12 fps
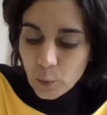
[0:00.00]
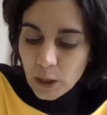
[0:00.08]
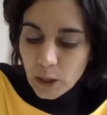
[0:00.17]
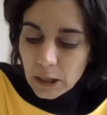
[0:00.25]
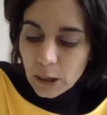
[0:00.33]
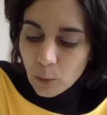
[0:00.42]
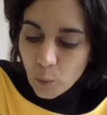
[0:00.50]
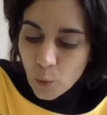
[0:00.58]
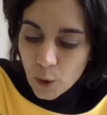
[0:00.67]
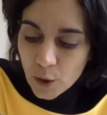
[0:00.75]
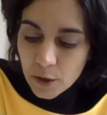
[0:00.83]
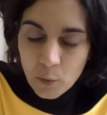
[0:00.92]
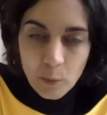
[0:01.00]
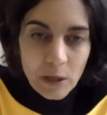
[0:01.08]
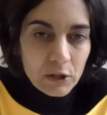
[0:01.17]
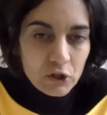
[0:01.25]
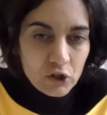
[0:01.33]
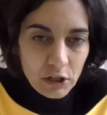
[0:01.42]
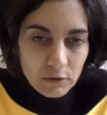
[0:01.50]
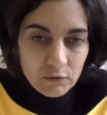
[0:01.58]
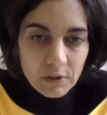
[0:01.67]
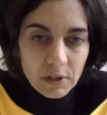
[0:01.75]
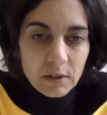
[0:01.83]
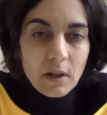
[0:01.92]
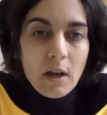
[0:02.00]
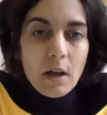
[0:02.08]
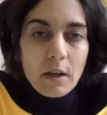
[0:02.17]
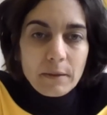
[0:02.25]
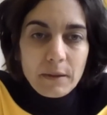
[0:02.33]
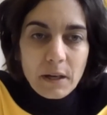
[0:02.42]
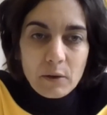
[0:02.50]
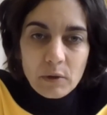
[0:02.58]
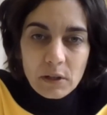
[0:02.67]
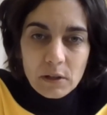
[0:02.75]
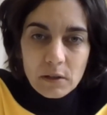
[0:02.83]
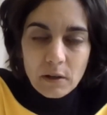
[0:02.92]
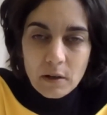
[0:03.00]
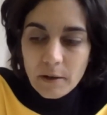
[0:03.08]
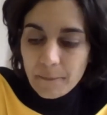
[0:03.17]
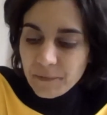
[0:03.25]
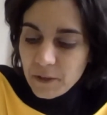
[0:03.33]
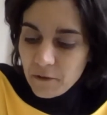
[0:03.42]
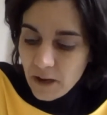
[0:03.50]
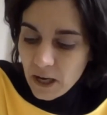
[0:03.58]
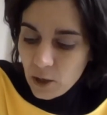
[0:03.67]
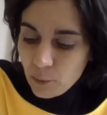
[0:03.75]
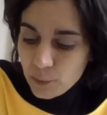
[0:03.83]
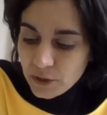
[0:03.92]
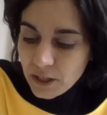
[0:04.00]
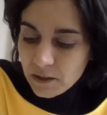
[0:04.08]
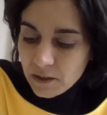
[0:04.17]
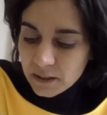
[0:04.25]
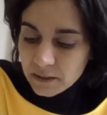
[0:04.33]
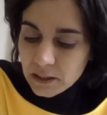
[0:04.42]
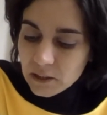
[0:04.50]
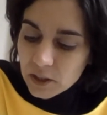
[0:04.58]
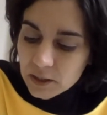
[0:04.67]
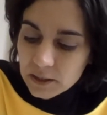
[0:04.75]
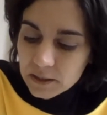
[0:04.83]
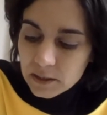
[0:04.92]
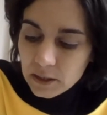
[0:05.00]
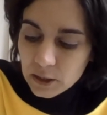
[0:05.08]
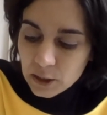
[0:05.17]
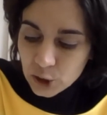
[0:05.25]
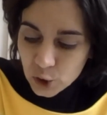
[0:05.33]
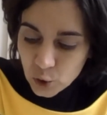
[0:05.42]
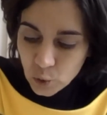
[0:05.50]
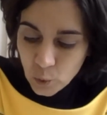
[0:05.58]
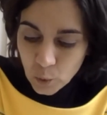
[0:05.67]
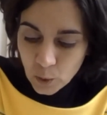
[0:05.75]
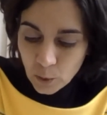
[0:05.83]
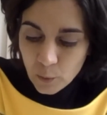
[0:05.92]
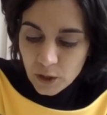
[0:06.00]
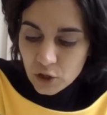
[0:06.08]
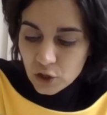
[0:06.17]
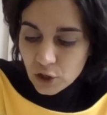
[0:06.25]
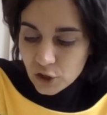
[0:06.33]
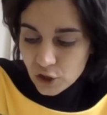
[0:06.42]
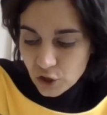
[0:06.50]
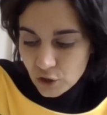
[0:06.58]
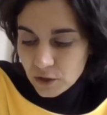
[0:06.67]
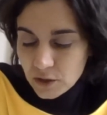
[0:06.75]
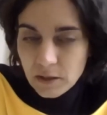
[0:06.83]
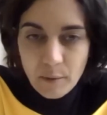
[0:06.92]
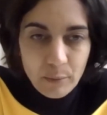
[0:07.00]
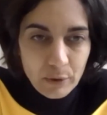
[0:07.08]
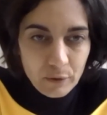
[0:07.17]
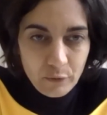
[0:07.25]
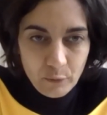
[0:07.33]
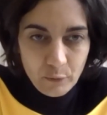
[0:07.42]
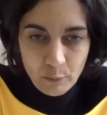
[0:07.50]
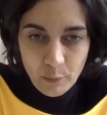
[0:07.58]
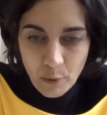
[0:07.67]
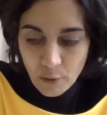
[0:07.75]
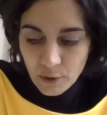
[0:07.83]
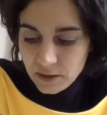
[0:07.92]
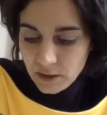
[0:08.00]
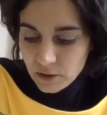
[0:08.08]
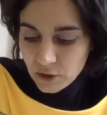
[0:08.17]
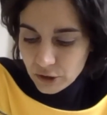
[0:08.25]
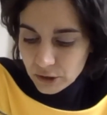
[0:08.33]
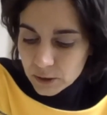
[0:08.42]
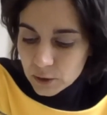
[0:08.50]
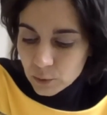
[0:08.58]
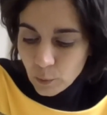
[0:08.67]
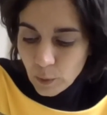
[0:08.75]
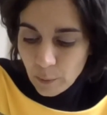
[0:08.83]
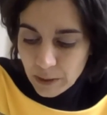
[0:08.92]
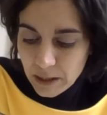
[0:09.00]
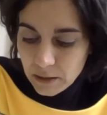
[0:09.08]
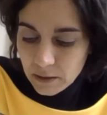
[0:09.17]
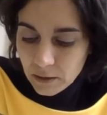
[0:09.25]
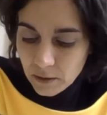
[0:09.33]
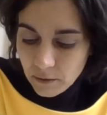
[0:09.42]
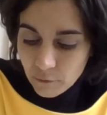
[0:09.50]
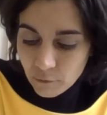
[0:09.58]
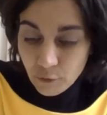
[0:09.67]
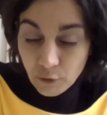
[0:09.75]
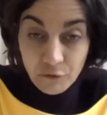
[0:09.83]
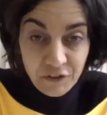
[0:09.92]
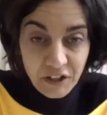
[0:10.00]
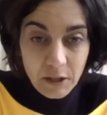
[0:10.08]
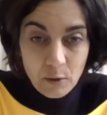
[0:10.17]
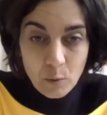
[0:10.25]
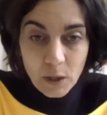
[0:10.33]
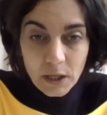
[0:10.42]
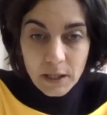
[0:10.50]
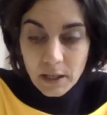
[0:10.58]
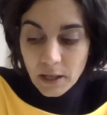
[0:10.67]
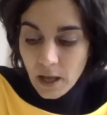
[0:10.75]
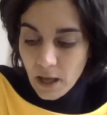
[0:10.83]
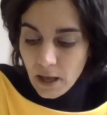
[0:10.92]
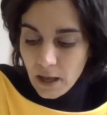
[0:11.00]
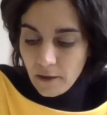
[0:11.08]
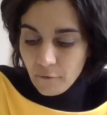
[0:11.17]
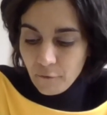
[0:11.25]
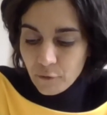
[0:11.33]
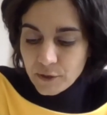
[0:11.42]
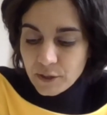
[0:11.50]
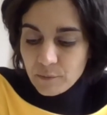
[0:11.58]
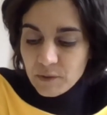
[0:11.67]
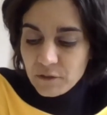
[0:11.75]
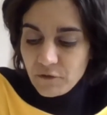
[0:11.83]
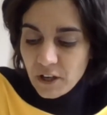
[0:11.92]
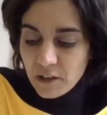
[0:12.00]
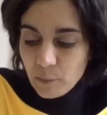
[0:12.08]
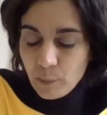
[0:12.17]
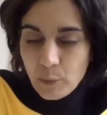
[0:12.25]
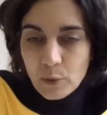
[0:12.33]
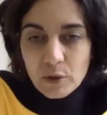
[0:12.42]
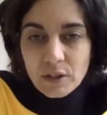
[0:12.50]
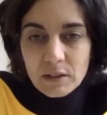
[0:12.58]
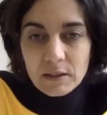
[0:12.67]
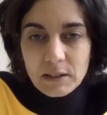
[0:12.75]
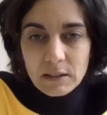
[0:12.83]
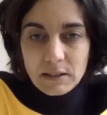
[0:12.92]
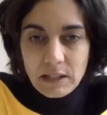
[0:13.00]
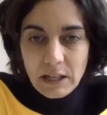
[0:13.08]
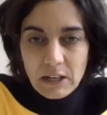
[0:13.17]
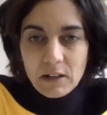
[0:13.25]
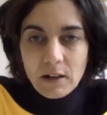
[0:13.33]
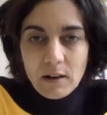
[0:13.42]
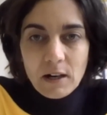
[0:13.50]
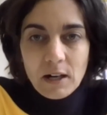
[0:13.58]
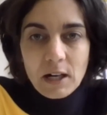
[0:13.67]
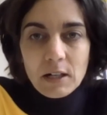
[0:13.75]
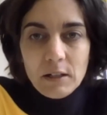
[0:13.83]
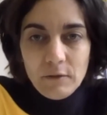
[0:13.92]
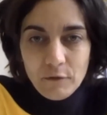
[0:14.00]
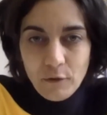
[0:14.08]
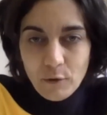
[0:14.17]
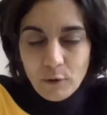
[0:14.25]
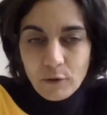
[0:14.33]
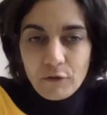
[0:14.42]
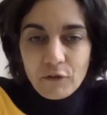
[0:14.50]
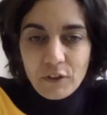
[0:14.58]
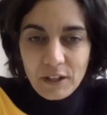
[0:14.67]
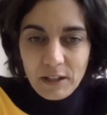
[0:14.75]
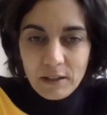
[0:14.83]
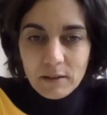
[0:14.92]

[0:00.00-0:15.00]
will work with children. They will develop their activities in a school, which assures that both boys and girls will be involved equally. And for them, it's very important that they are involved